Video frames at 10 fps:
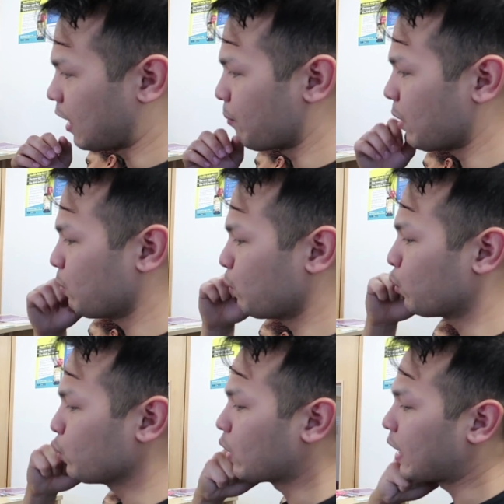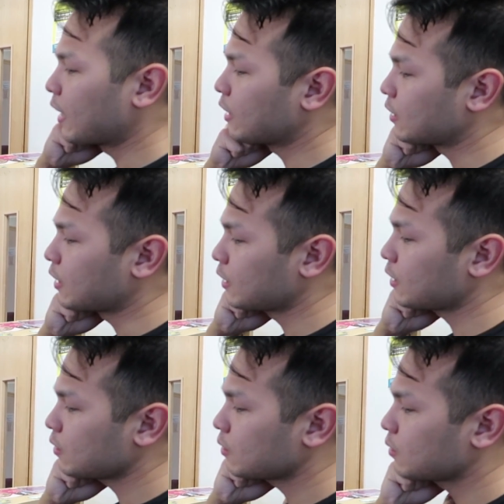And maybe put your hand
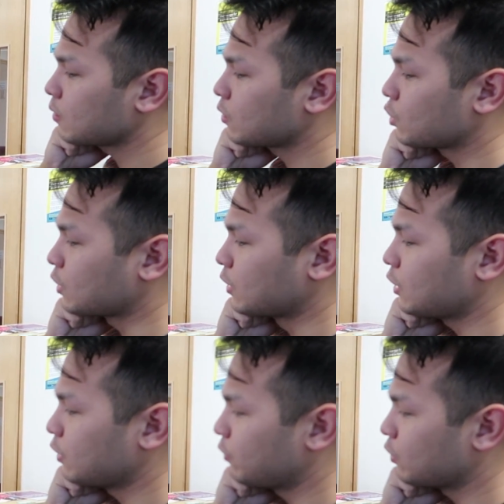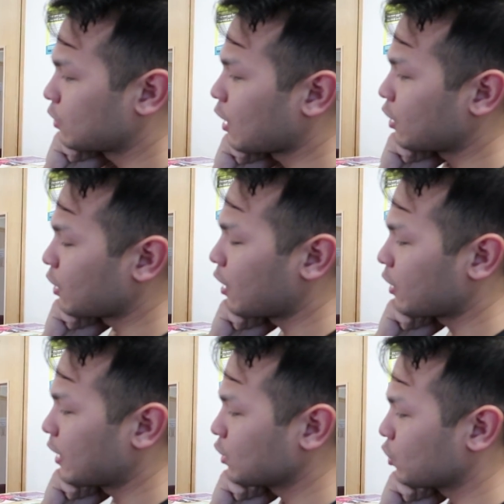here, just underneath you, the other
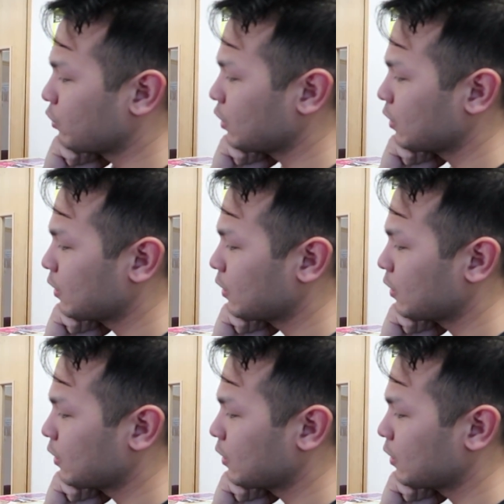hand, sorry.